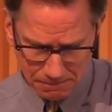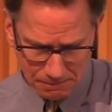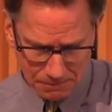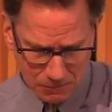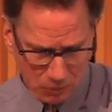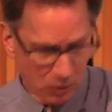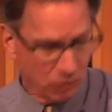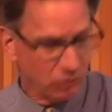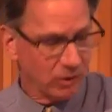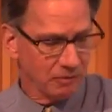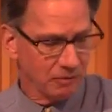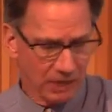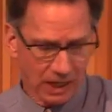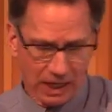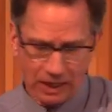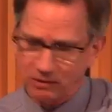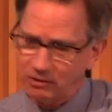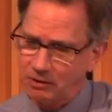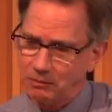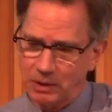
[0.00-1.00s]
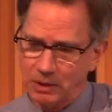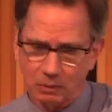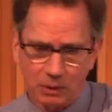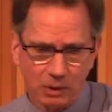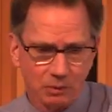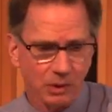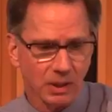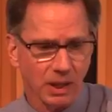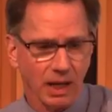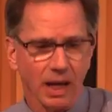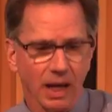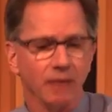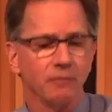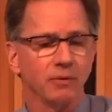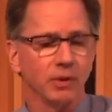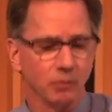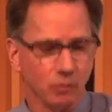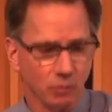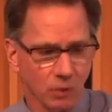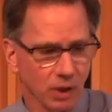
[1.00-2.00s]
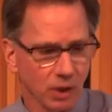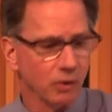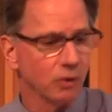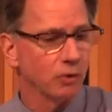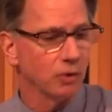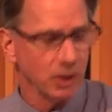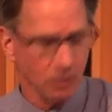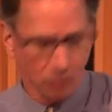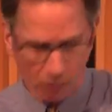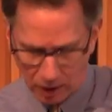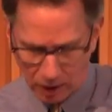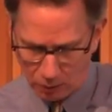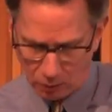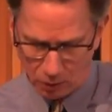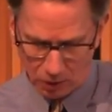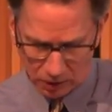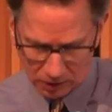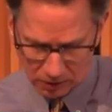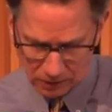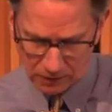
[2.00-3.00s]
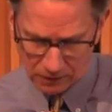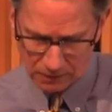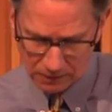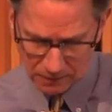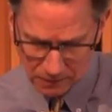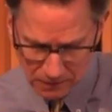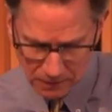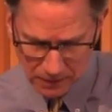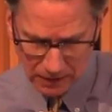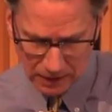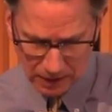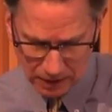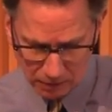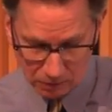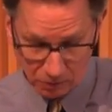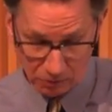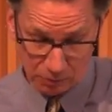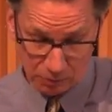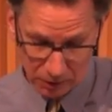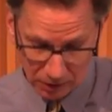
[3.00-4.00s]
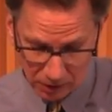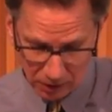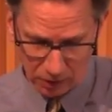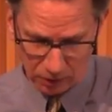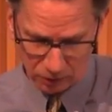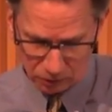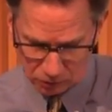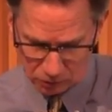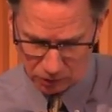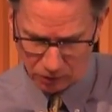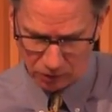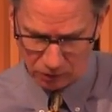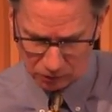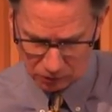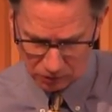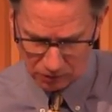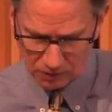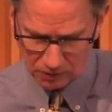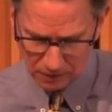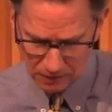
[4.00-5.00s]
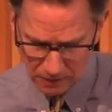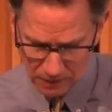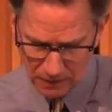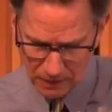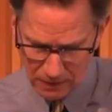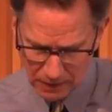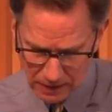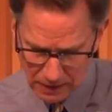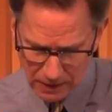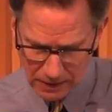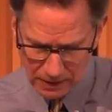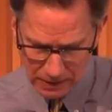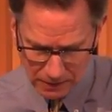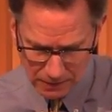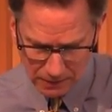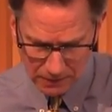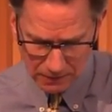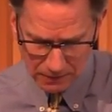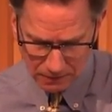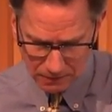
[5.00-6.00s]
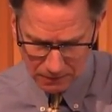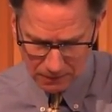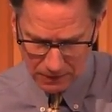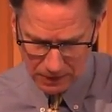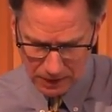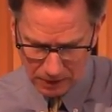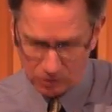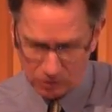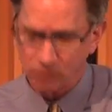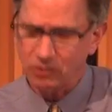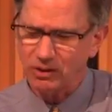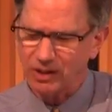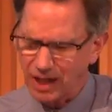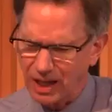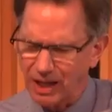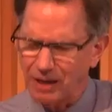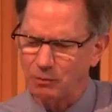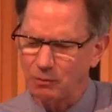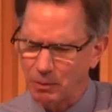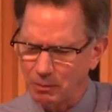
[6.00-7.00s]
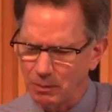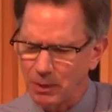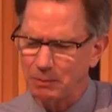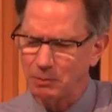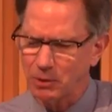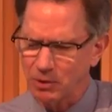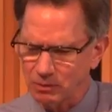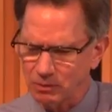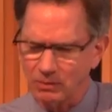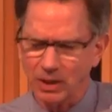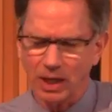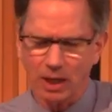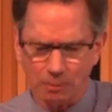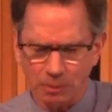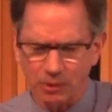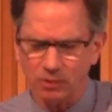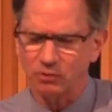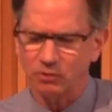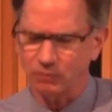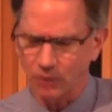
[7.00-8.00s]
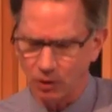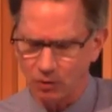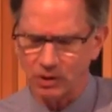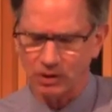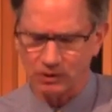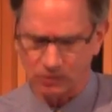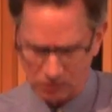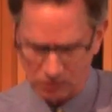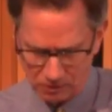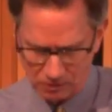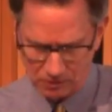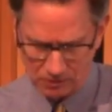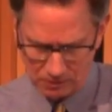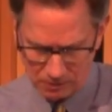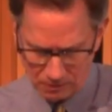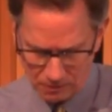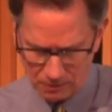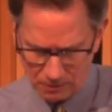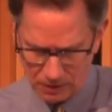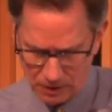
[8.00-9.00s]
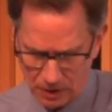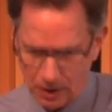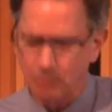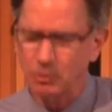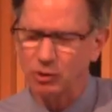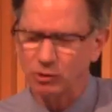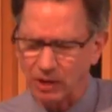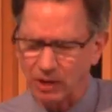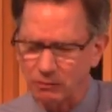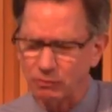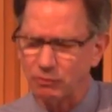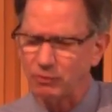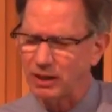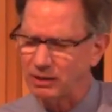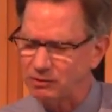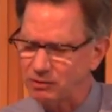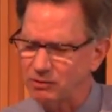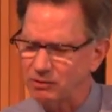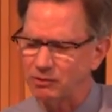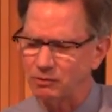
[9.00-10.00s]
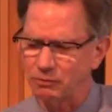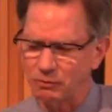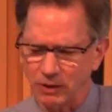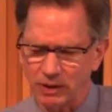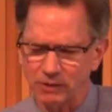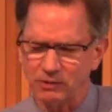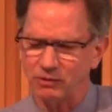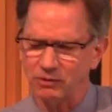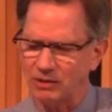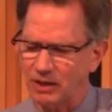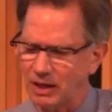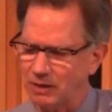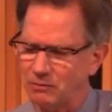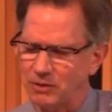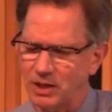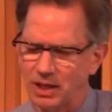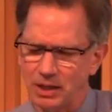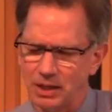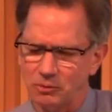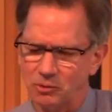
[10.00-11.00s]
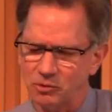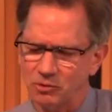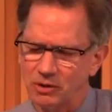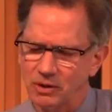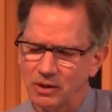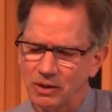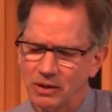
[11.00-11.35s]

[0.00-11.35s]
We used to have an axiom that we would have at Willow Creek where I worked. It was a pretty large church. And just to kind of remember, help us focus. Numbers have faces, the faces have names.